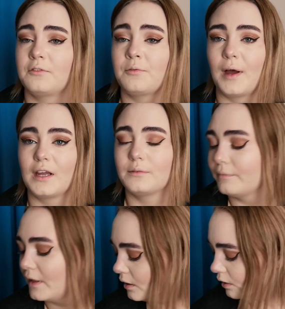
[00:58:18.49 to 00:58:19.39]
Never mind.
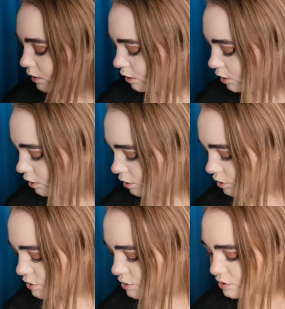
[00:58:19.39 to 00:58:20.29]

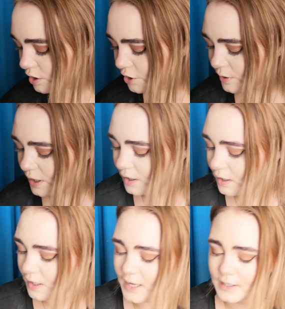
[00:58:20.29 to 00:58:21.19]
So
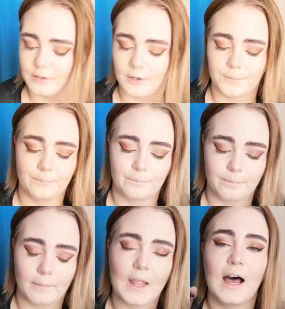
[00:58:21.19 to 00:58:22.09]
I don't know.
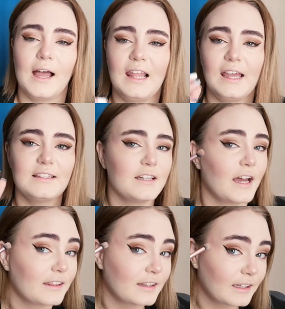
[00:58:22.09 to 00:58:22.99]
Highlighter,
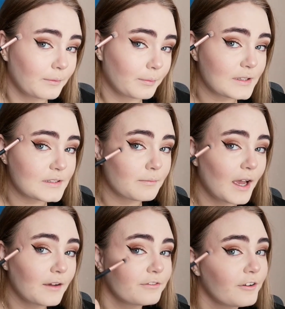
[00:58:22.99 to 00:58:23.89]
I think, was
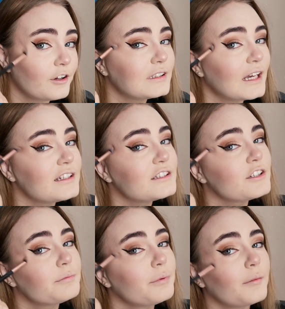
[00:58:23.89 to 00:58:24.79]
my fault. I
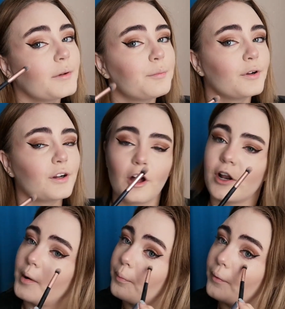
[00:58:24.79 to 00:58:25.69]
should have probably put it
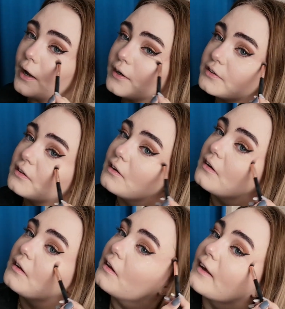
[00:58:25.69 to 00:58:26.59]
on a brush
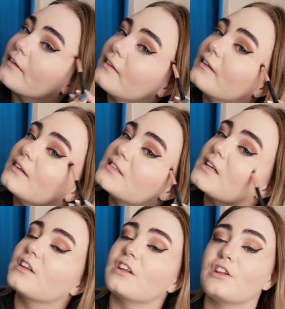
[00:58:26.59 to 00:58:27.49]
like this
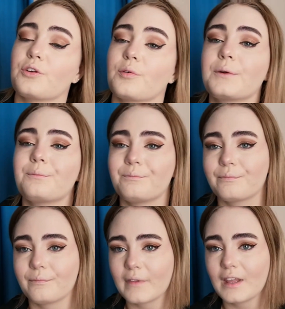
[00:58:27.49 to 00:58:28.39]
and then do it,
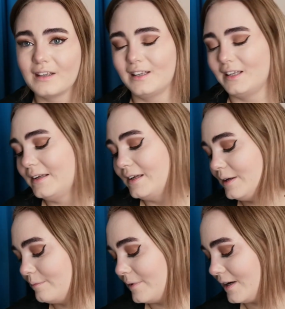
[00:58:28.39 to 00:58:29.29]

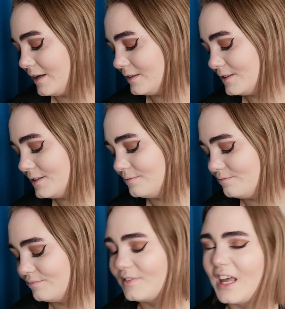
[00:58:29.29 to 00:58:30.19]
but
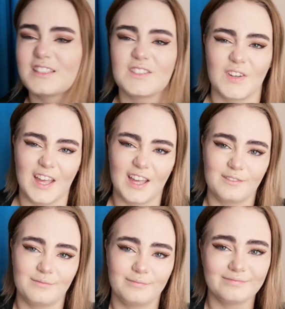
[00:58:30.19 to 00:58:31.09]
that's okay.